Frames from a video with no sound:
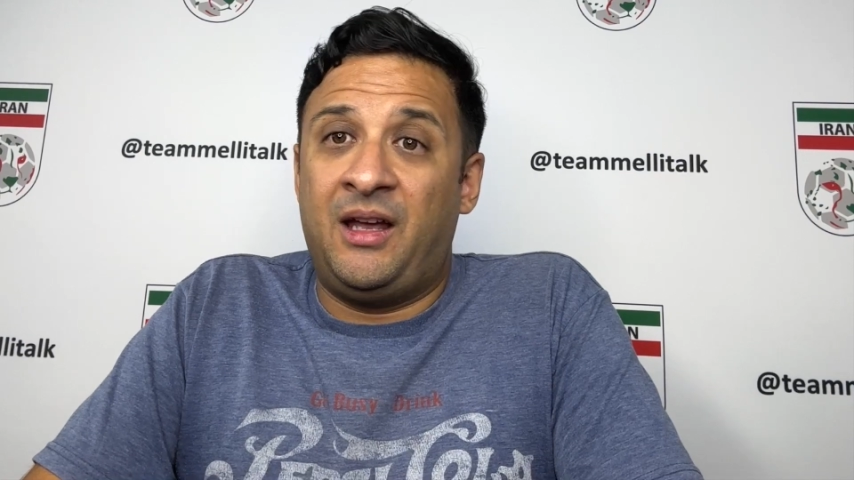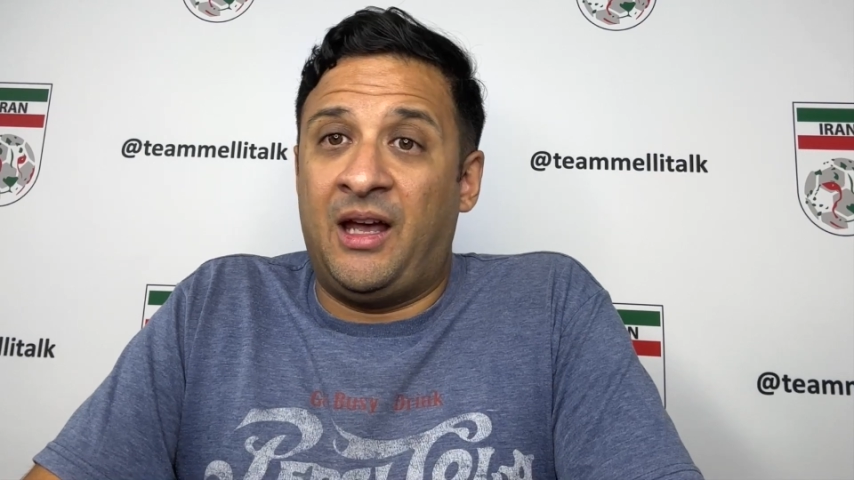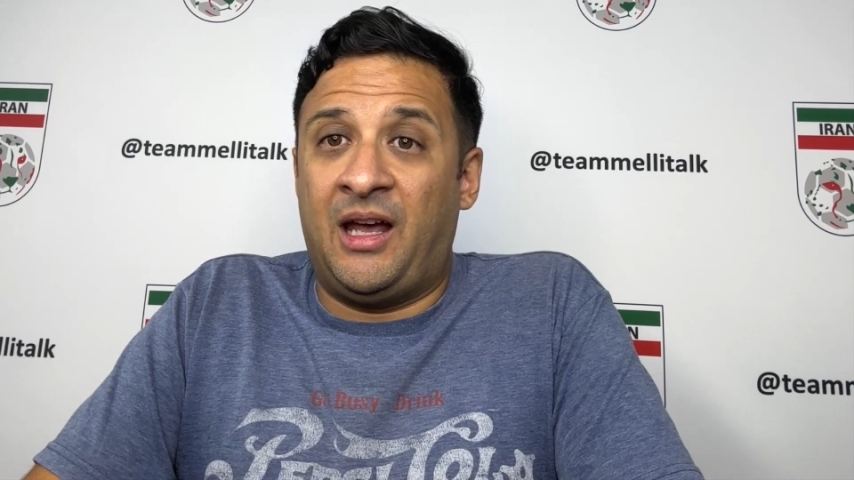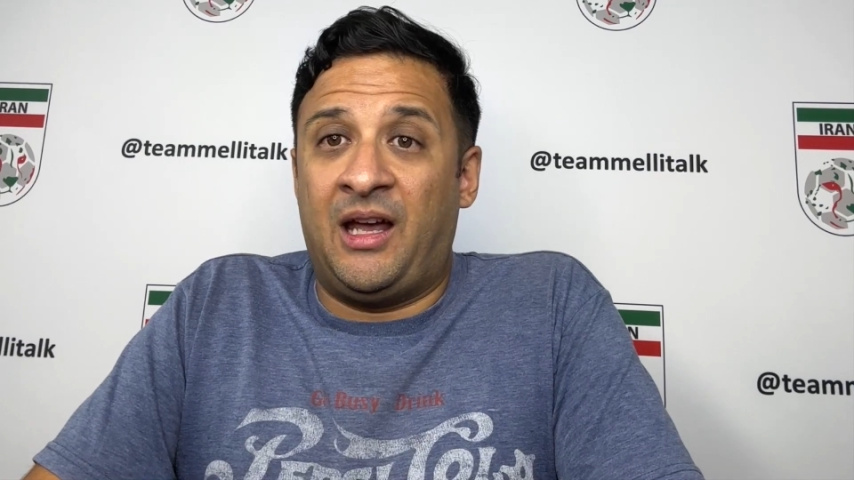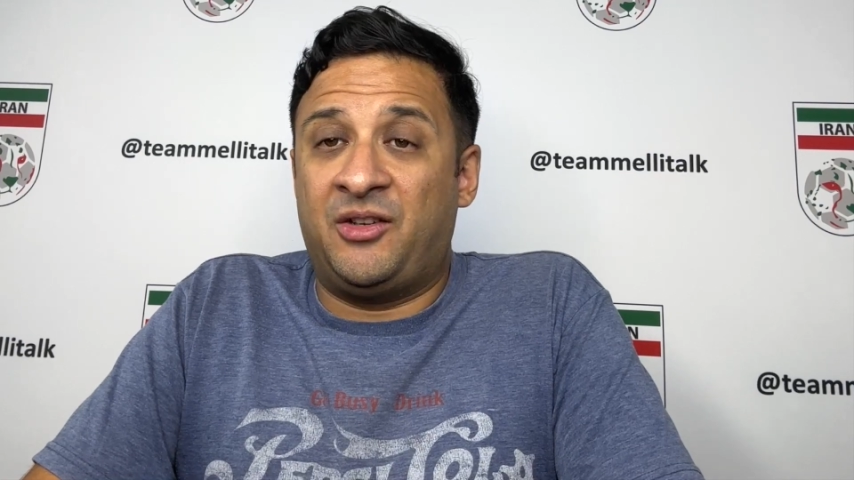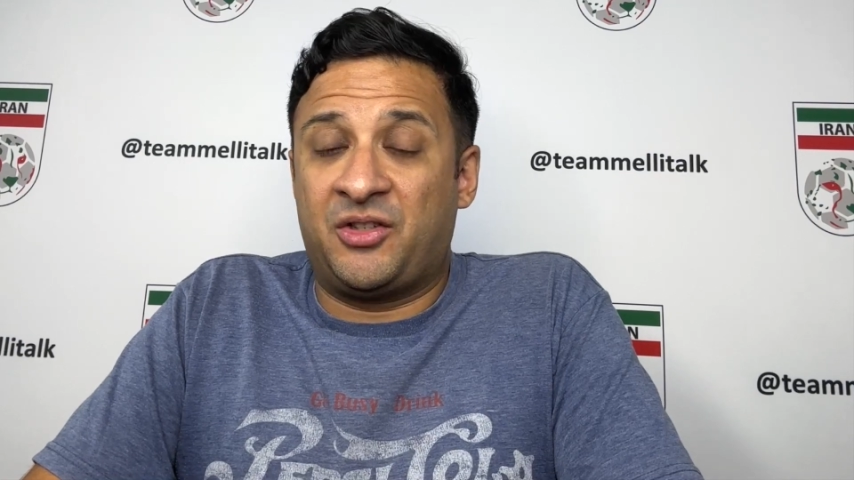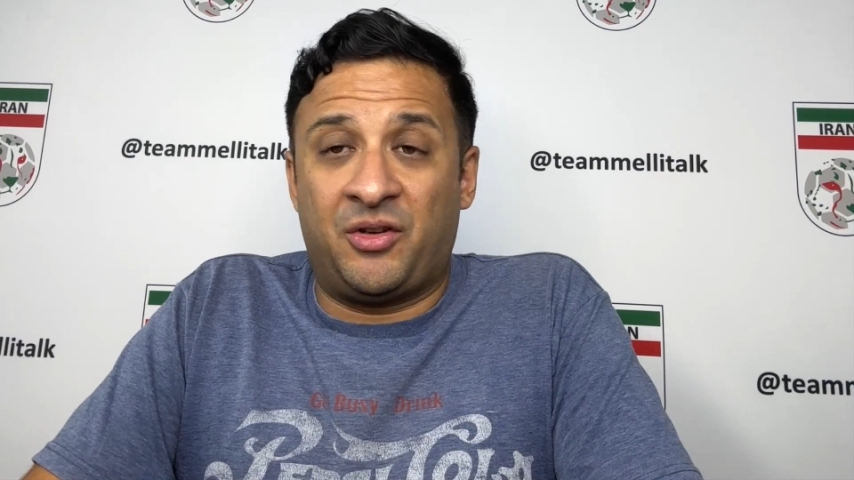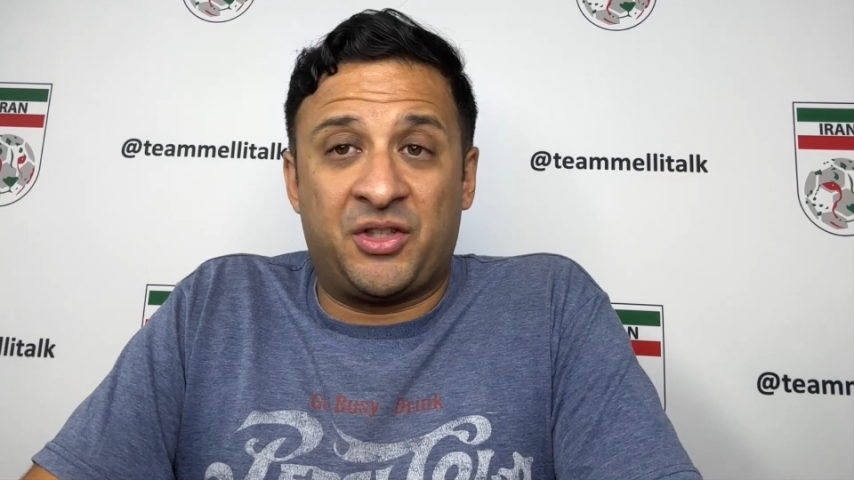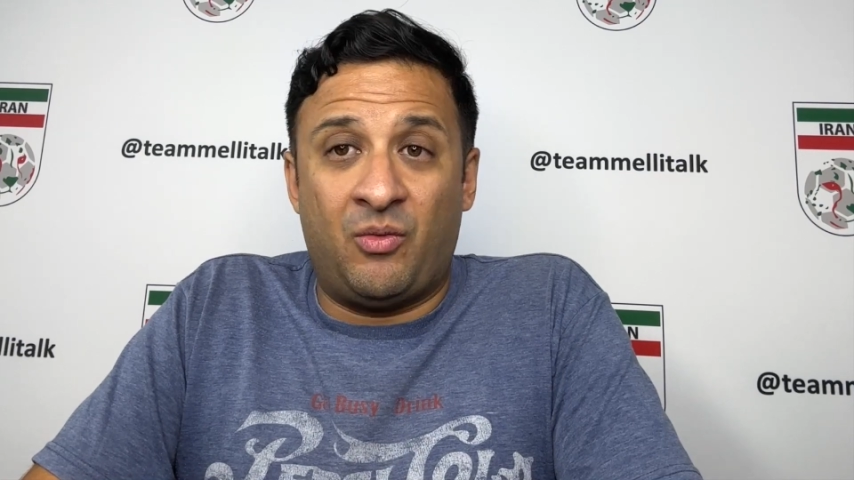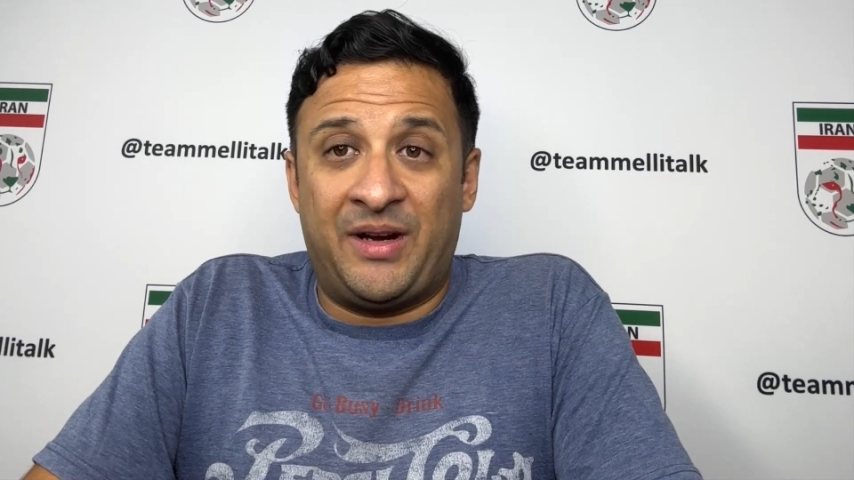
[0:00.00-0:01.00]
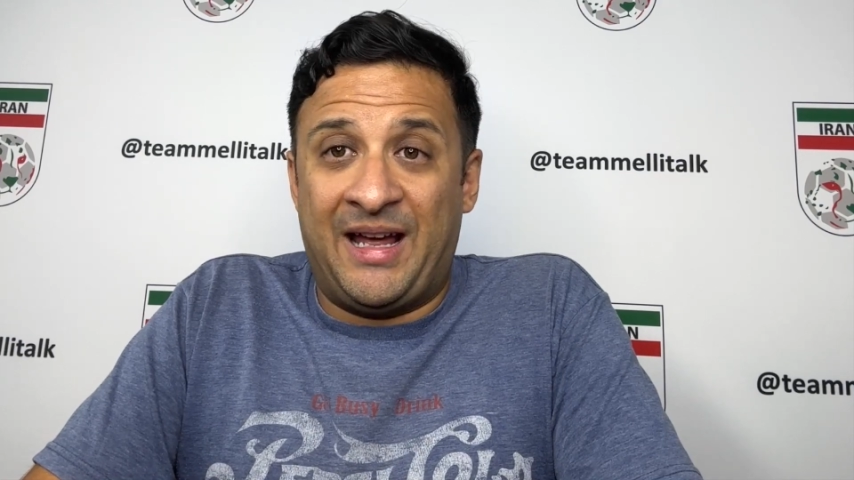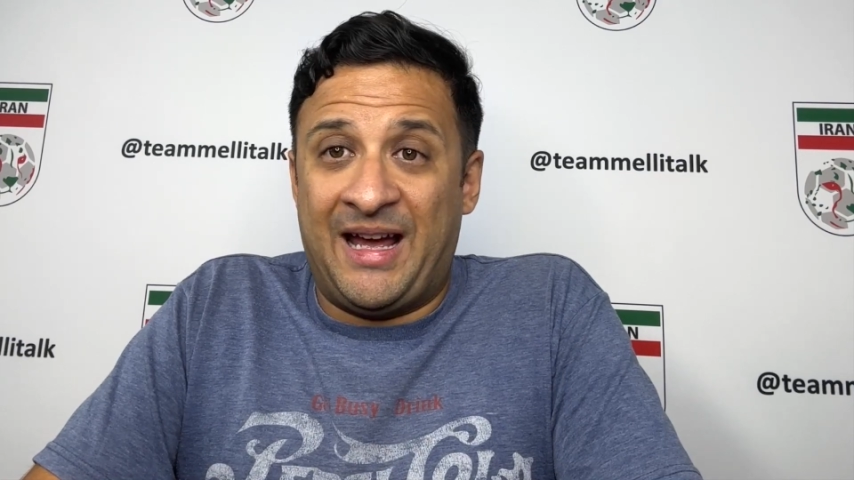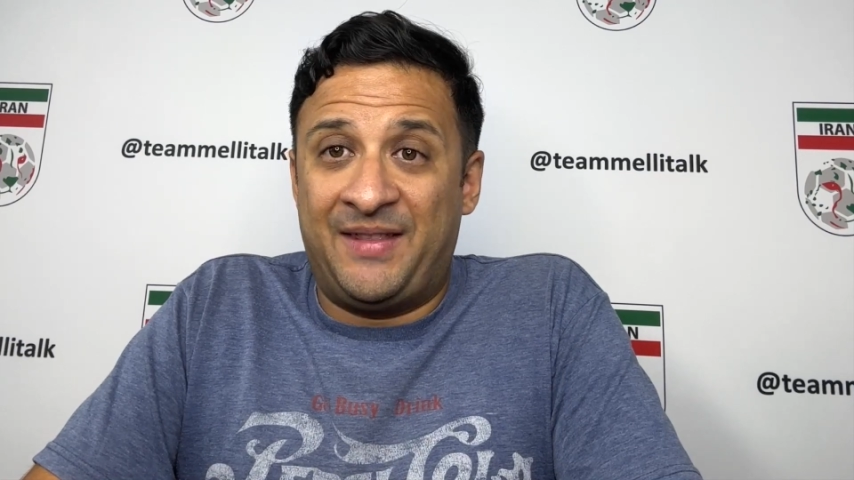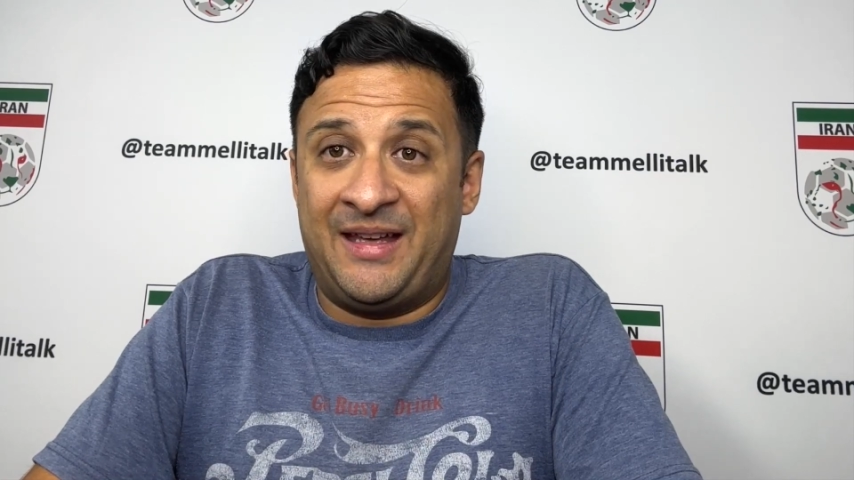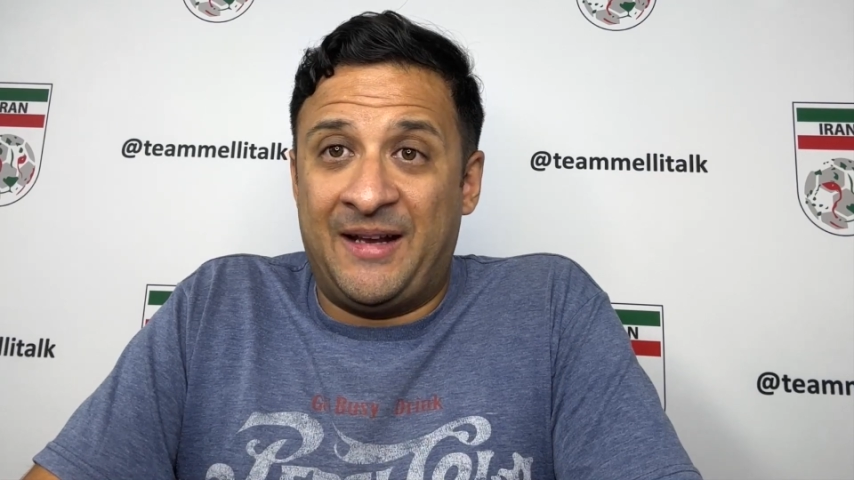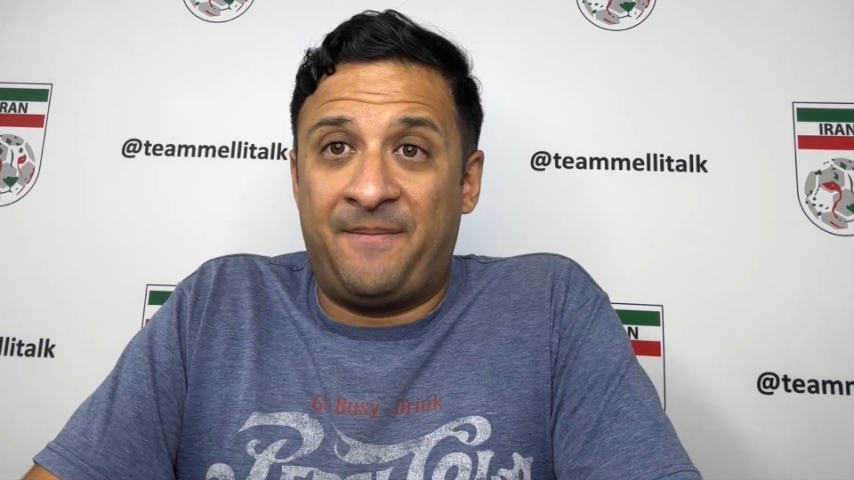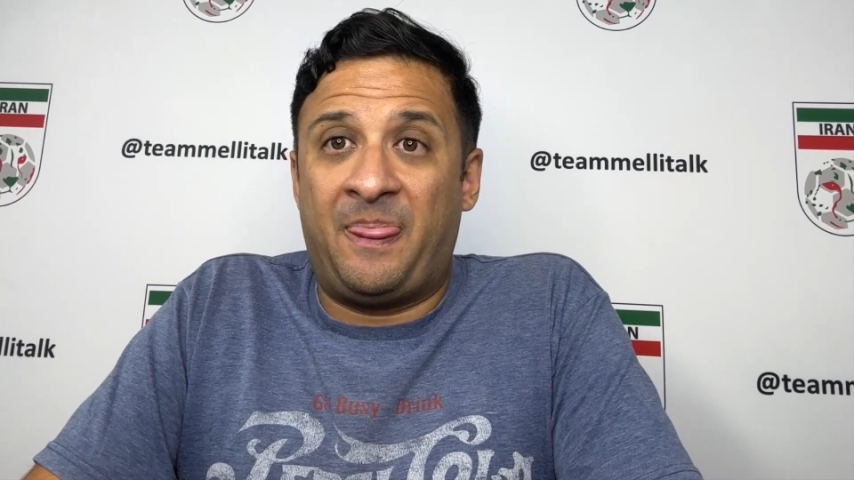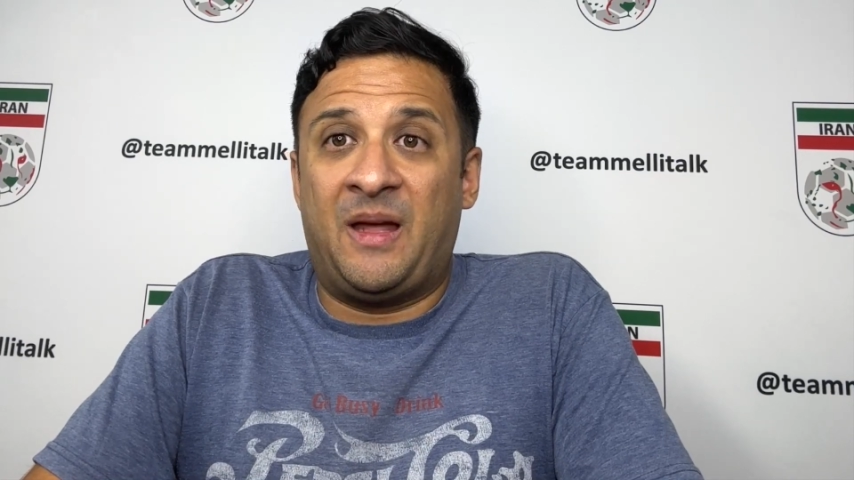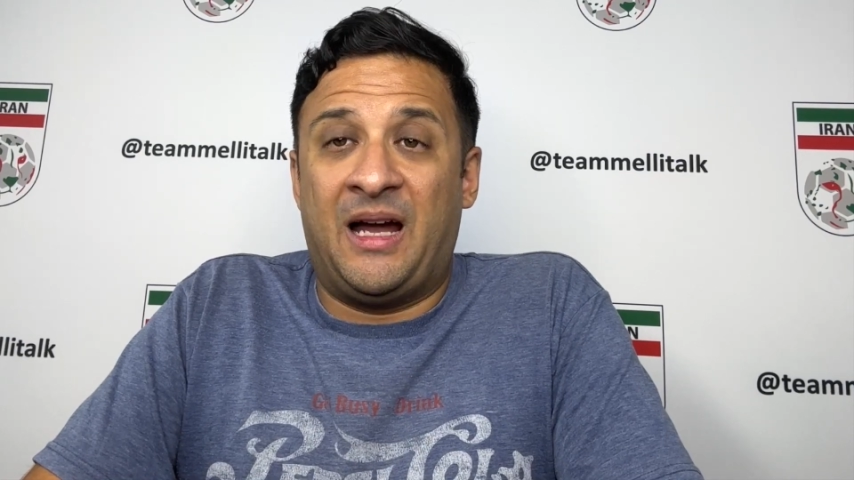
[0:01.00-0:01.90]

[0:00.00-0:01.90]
I just also want to add that